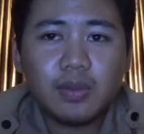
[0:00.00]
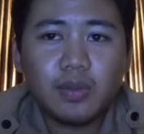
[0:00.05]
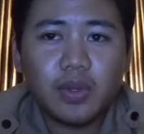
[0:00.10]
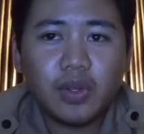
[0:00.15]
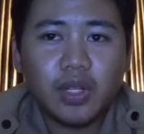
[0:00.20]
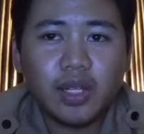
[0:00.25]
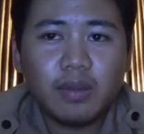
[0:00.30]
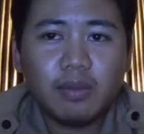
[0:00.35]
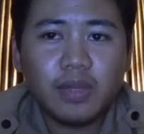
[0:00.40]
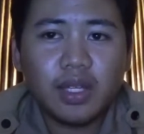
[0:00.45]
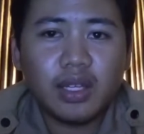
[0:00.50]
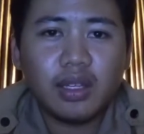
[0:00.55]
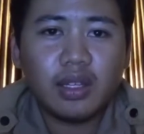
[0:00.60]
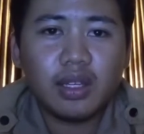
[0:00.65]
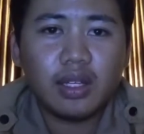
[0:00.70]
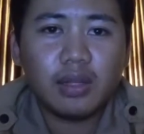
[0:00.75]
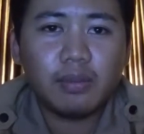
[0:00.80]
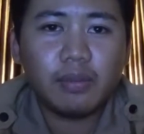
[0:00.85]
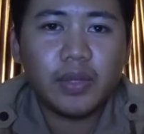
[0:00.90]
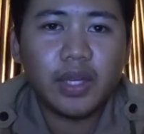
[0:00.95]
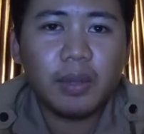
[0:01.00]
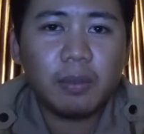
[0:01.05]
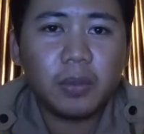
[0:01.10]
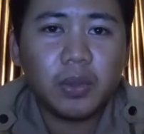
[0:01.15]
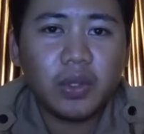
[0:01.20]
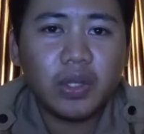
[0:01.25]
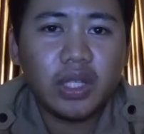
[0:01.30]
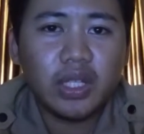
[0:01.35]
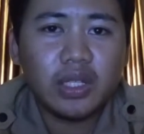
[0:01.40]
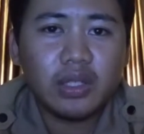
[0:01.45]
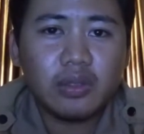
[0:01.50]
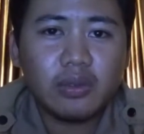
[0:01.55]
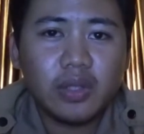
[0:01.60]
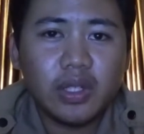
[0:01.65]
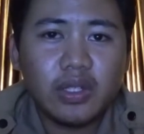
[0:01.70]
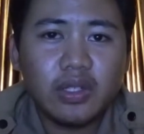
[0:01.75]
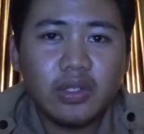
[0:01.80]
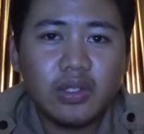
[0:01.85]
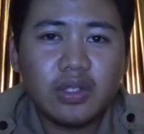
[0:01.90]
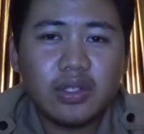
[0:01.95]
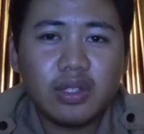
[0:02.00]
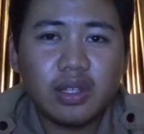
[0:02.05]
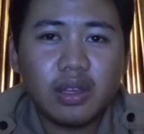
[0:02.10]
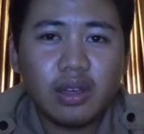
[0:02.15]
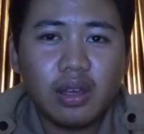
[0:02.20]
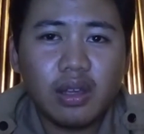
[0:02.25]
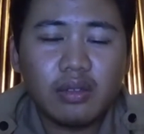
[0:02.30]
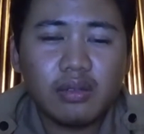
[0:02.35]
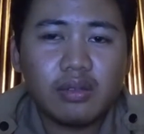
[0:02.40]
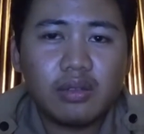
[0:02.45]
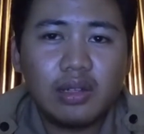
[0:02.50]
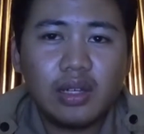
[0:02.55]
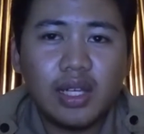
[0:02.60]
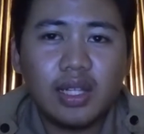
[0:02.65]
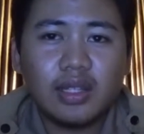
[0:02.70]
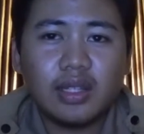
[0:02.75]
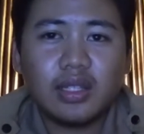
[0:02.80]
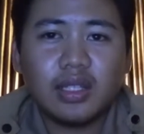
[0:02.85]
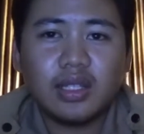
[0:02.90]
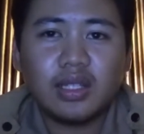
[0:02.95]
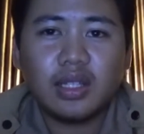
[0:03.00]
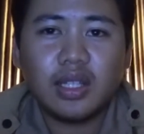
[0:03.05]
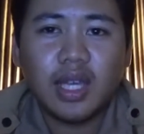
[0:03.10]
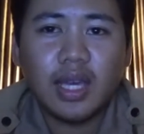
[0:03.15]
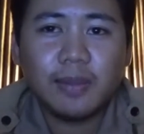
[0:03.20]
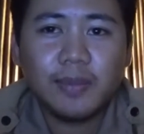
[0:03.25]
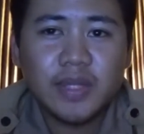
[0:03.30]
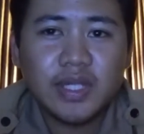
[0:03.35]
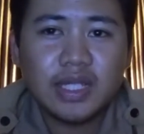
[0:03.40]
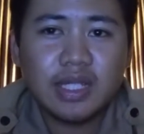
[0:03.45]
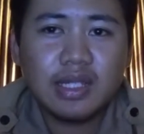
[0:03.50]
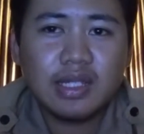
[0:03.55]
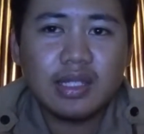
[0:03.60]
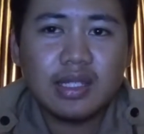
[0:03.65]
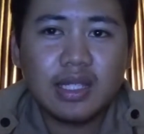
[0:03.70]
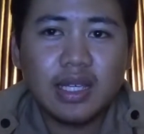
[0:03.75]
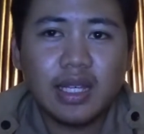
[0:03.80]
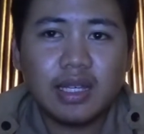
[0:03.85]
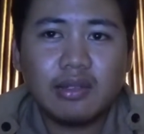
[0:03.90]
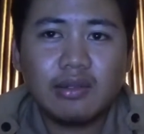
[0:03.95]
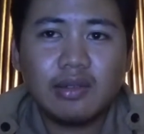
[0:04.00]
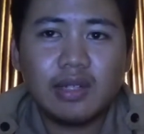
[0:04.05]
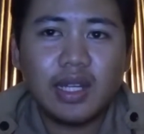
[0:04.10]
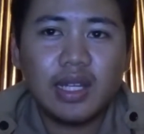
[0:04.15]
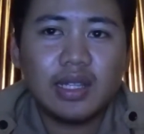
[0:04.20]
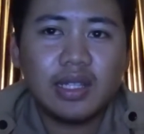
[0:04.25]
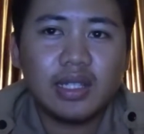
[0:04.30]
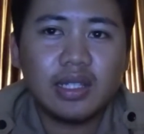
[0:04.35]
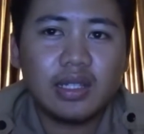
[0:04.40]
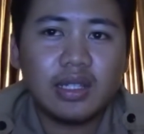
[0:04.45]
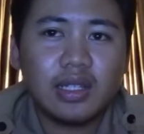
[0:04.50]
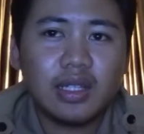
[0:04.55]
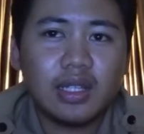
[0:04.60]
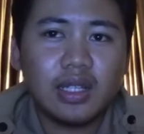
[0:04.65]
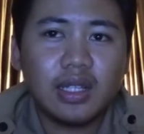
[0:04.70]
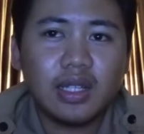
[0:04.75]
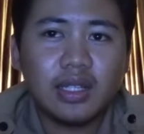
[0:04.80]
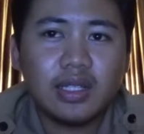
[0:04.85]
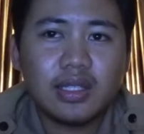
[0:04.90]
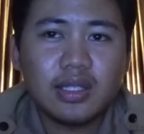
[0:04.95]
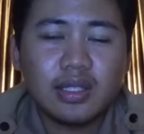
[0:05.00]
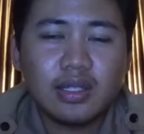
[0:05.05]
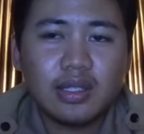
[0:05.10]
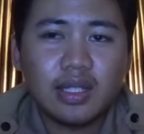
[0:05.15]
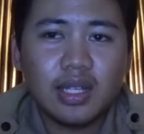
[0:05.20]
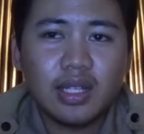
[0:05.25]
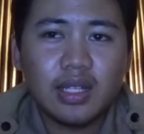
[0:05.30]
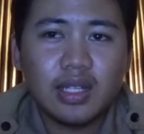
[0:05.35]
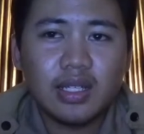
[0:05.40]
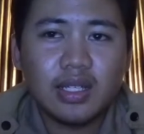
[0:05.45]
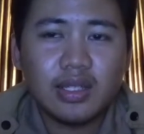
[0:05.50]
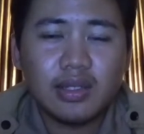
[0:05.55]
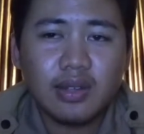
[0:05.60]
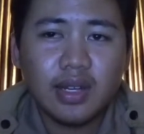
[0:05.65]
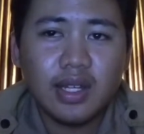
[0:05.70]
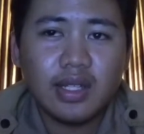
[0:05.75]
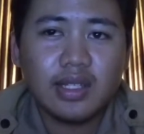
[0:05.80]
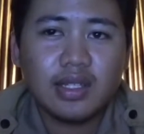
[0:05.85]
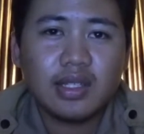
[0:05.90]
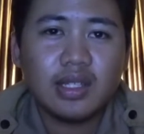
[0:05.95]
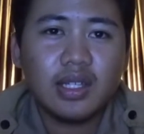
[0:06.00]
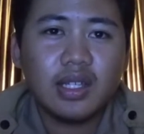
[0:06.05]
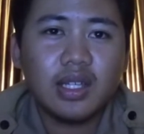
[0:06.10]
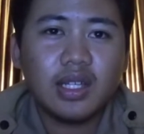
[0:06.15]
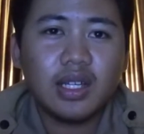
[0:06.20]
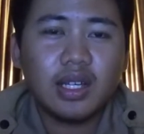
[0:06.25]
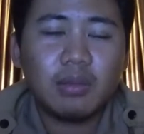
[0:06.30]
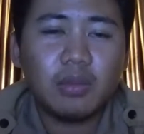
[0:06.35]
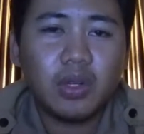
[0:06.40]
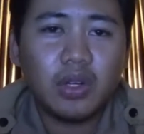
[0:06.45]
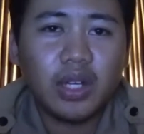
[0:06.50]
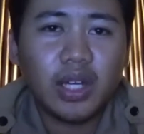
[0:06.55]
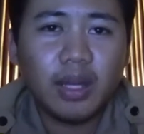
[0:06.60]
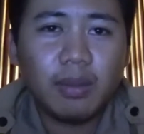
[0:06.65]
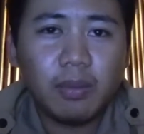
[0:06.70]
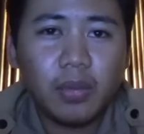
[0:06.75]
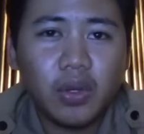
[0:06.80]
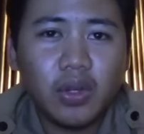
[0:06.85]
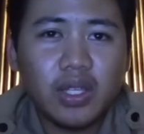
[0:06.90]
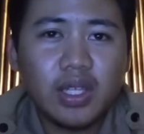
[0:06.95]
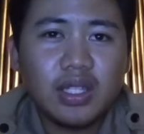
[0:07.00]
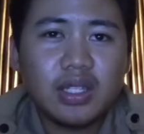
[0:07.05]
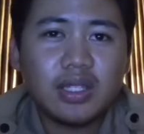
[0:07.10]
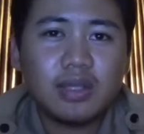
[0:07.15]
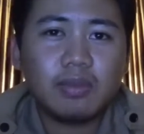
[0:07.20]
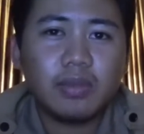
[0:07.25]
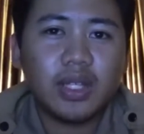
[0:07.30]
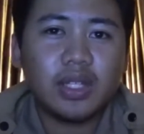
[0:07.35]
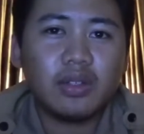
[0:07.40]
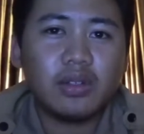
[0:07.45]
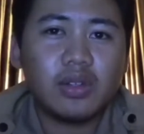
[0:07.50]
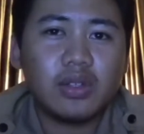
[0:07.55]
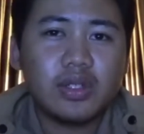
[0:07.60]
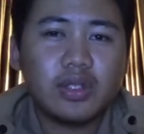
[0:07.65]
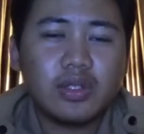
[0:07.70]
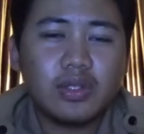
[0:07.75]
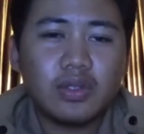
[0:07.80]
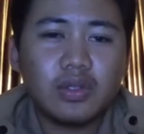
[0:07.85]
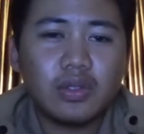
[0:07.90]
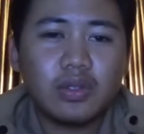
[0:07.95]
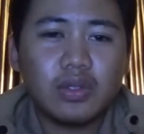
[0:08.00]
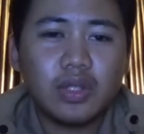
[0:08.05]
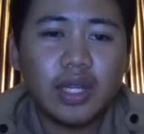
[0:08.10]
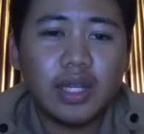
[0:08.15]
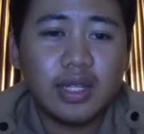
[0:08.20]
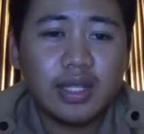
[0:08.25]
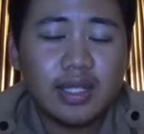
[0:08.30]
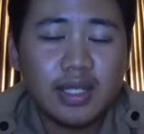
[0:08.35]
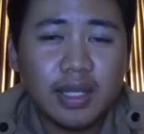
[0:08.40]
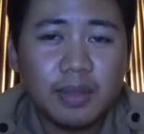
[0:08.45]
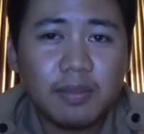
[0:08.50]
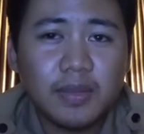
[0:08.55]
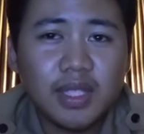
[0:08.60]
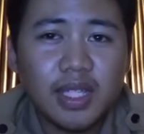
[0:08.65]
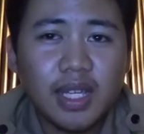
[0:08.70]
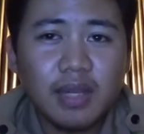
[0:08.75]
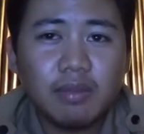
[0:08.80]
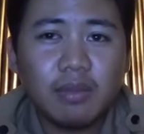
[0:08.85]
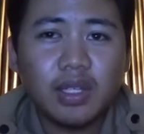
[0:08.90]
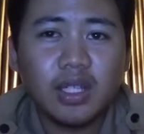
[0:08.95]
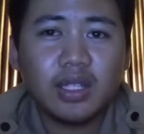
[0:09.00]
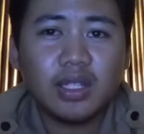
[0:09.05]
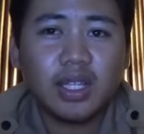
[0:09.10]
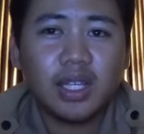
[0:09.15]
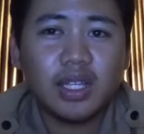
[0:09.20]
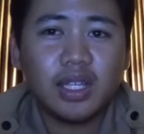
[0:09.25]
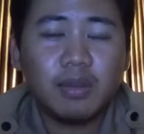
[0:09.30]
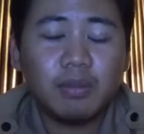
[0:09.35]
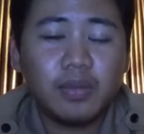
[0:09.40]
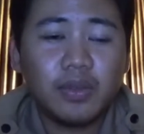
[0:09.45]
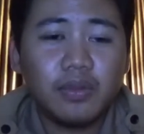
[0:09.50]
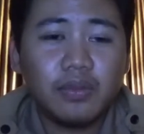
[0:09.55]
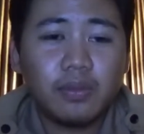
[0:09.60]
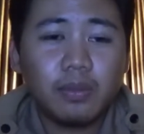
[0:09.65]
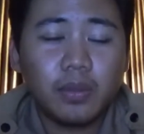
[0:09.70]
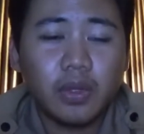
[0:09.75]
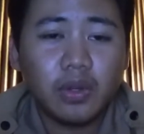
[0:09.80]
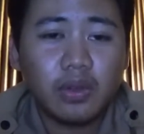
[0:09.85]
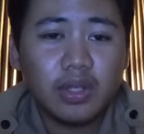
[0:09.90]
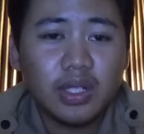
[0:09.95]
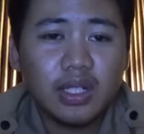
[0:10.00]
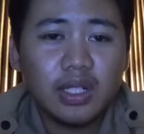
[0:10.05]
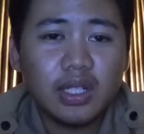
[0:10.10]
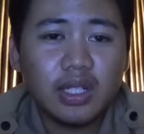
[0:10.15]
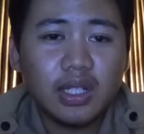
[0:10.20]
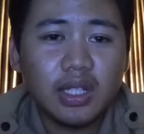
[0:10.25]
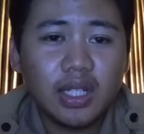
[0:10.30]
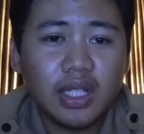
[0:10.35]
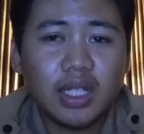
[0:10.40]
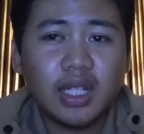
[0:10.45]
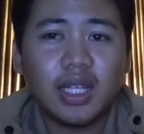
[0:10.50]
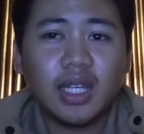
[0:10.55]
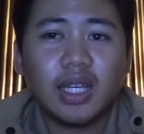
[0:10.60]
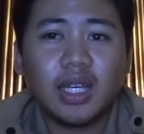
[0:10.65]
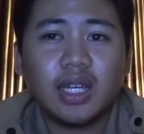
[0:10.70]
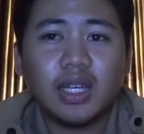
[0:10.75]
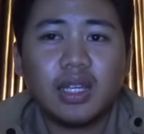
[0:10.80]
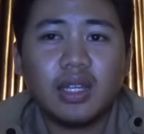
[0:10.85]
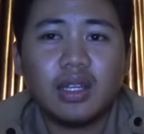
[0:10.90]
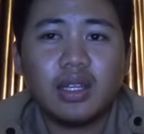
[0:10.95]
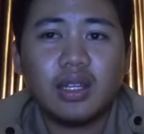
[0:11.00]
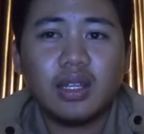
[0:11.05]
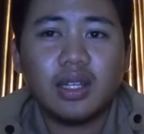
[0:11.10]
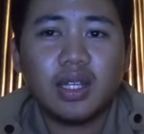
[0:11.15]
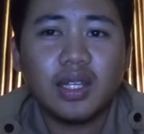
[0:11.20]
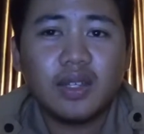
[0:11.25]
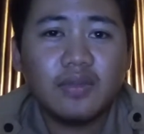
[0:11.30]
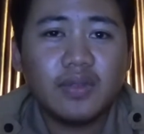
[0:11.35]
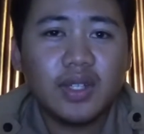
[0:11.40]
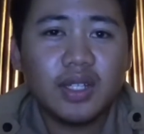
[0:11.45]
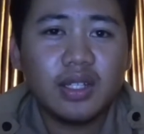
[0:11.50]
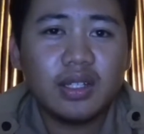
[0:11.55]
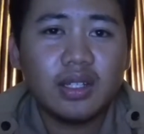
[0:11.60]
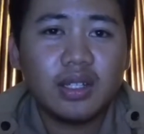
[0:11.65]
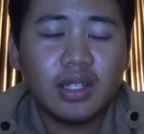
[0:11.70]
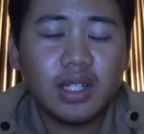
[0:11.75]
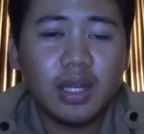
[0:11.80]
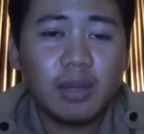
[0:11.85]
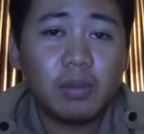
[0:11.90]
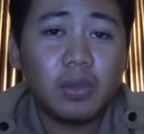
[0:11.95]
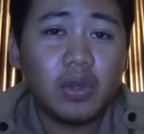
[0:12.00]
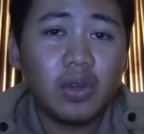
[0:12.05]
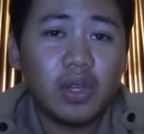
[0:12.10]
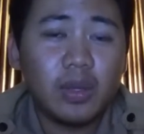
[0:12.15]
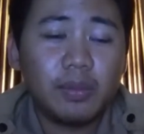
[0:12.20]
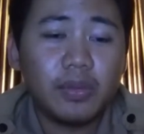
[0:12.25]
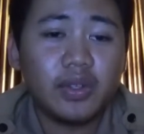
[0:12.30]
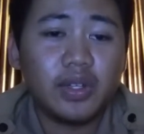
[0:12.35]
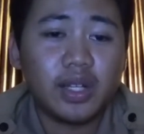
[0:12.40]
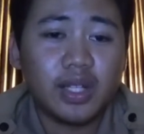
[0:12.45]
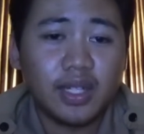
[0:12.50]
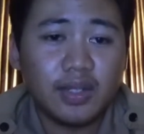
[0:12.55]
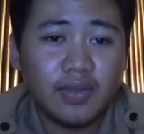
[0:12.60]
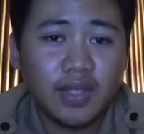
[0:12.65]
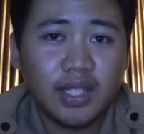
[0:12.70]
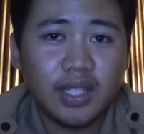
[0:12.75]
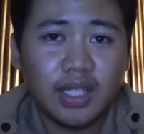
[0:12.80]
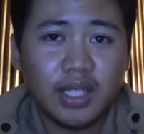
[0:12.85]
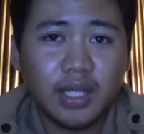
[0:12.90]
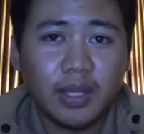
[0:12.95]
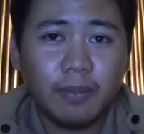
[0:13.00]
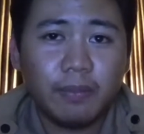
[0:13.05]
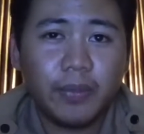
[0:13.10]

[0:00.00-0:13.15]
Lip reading: program can help employee to reduce health-related absence and related stress among employees, but also at the same time it can improve morale and even employee productivity.